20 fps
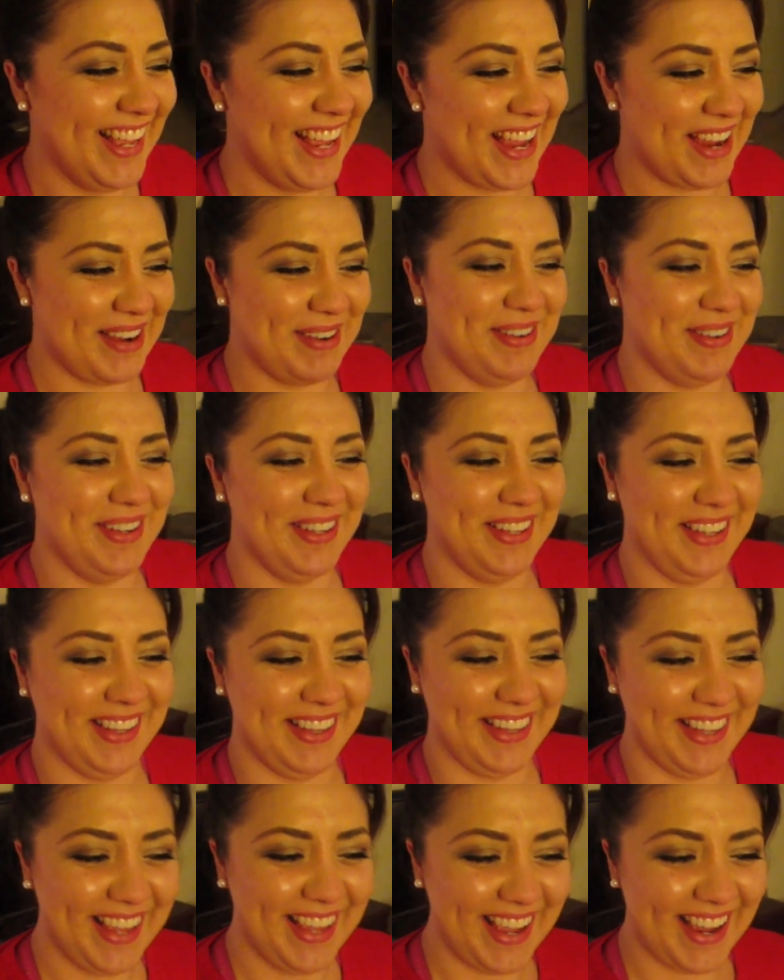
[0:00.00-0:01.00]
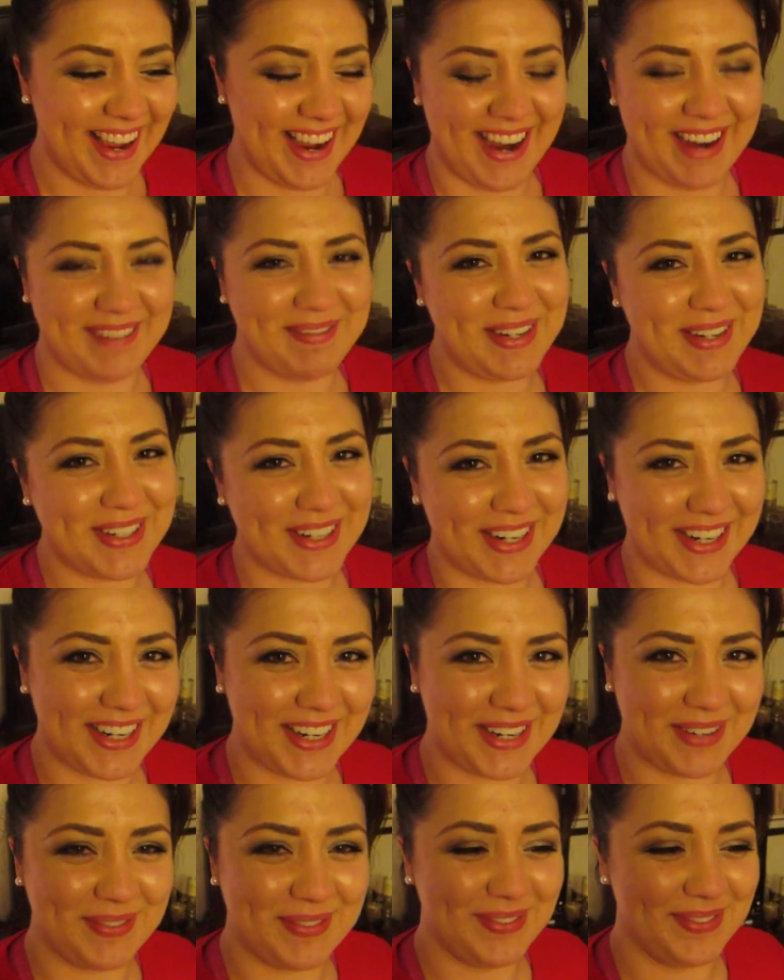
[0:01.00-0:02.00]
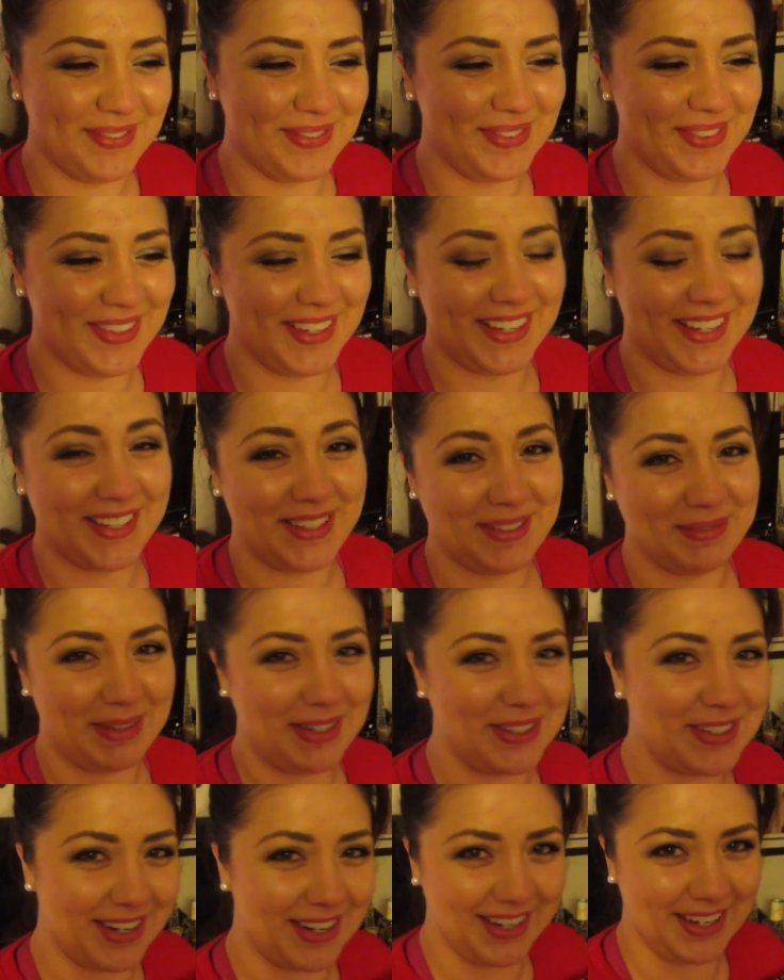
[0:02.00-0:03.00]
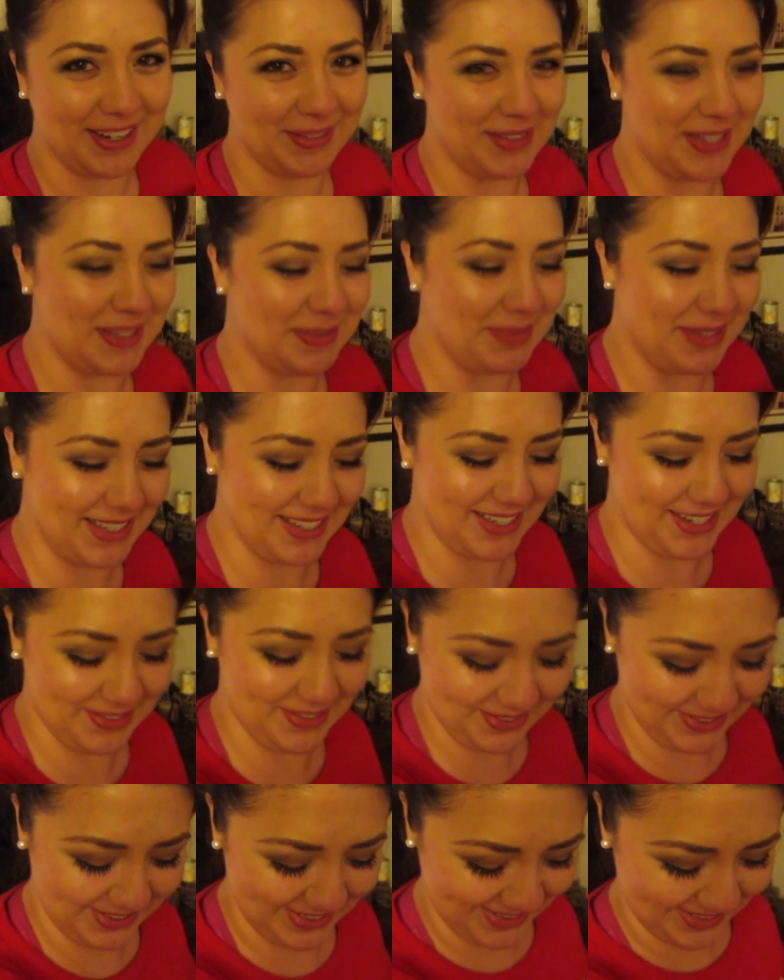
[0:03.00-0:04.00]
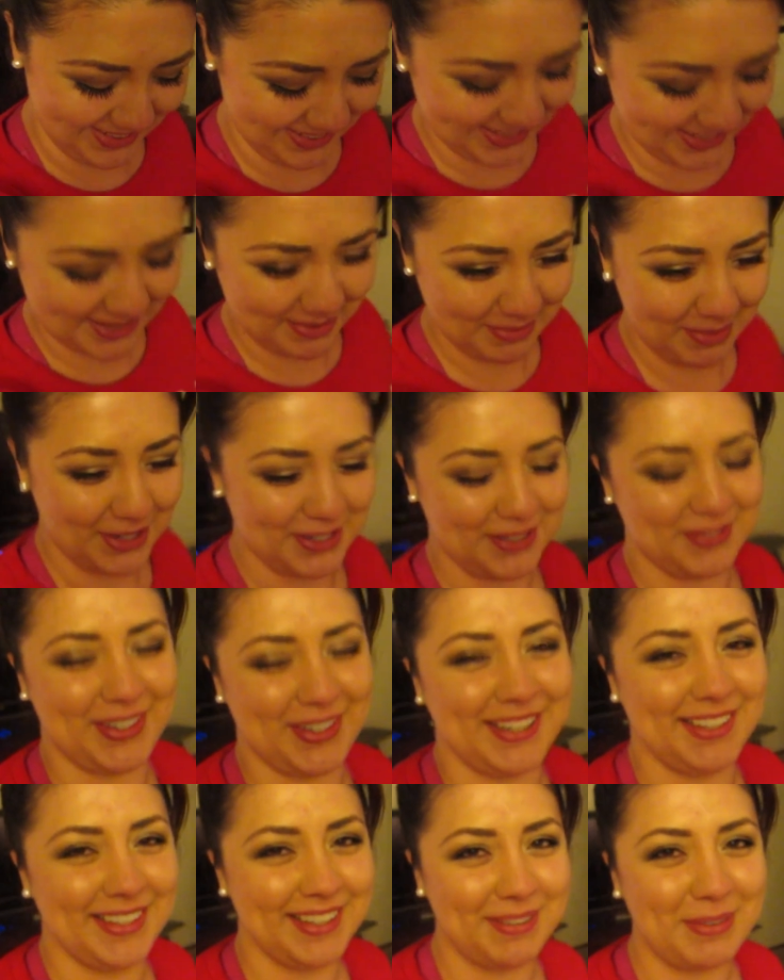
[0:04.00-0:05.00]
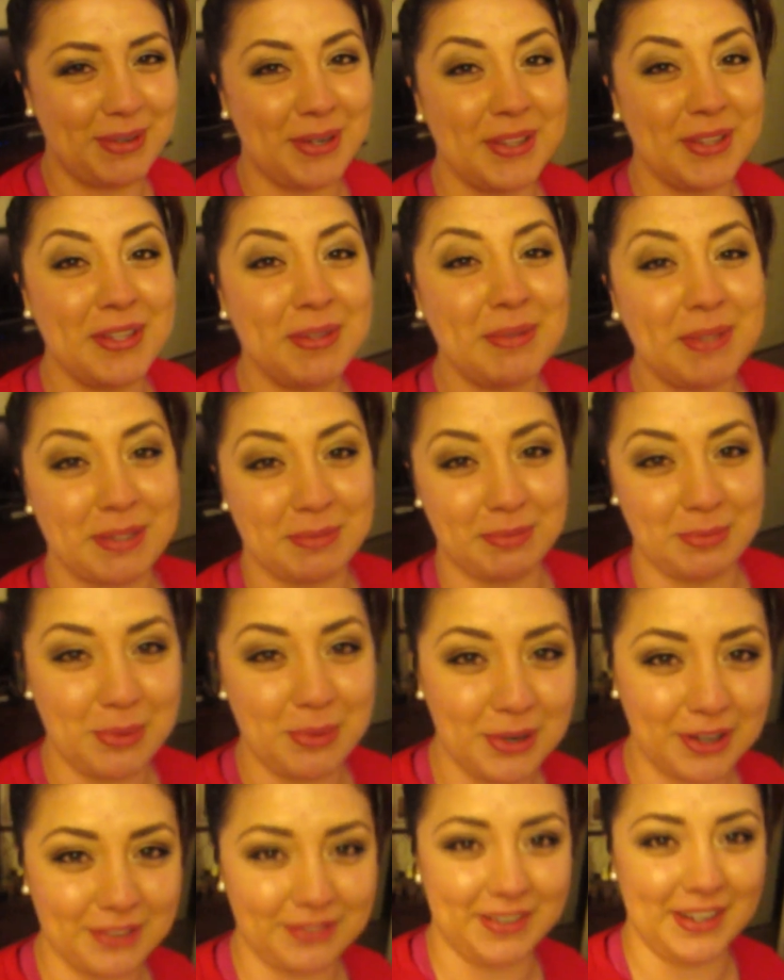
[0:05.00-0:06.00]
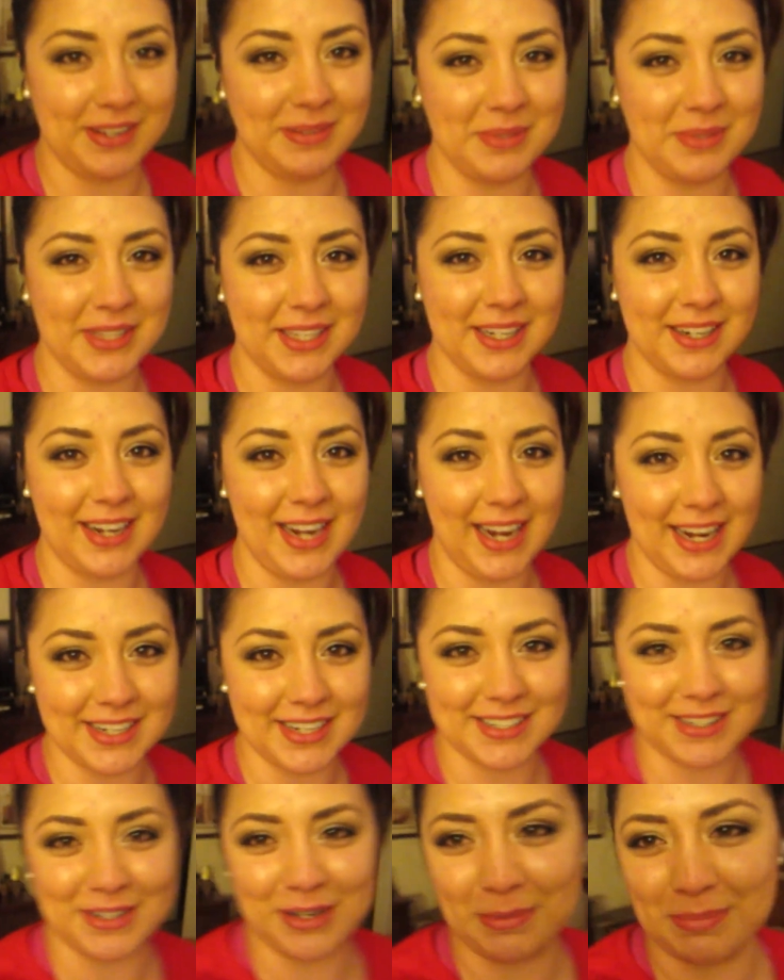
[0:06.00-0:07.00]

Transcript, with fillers: Don't say like that. Am I trying it's to really fun. Am I trying to convince myself? This part's fun. Well, it's more fun when they're actually